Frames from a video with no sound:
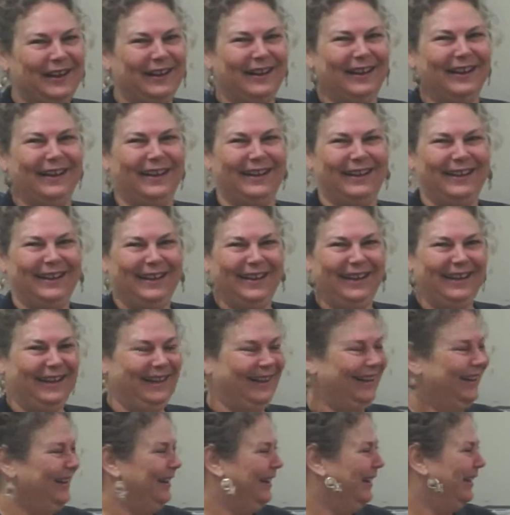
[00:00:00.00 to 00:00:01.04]

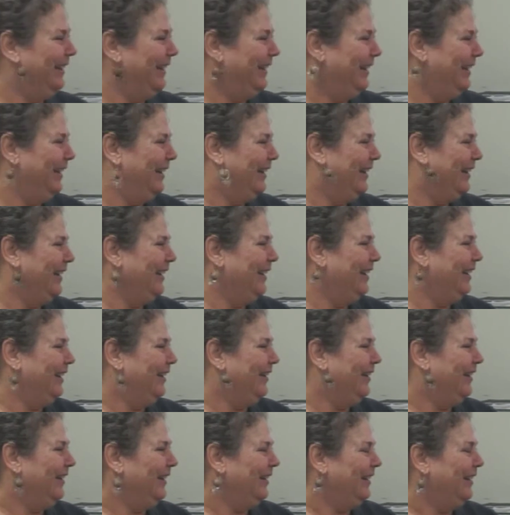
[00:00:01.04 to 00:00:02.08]

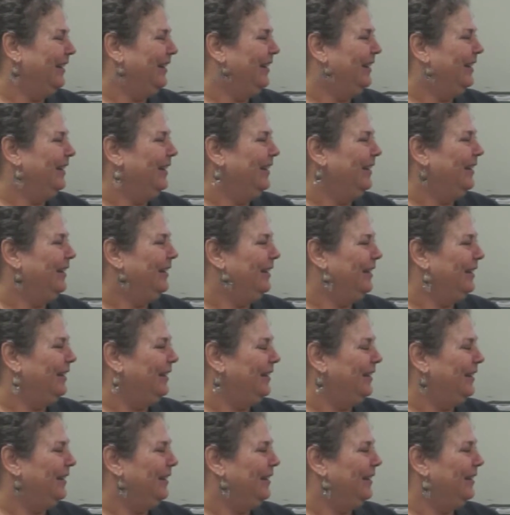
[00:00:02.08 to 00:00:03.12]

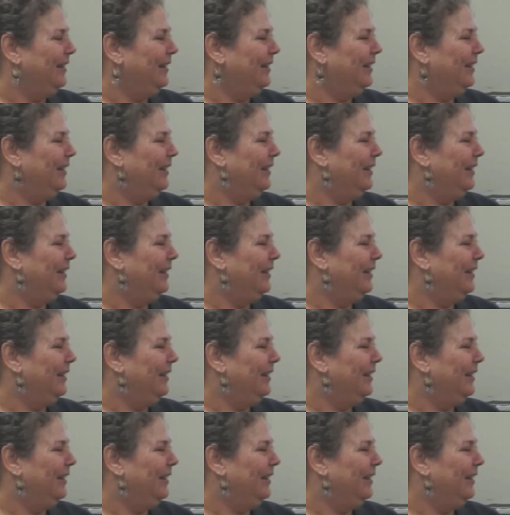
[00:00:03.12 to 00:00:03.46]
(silent)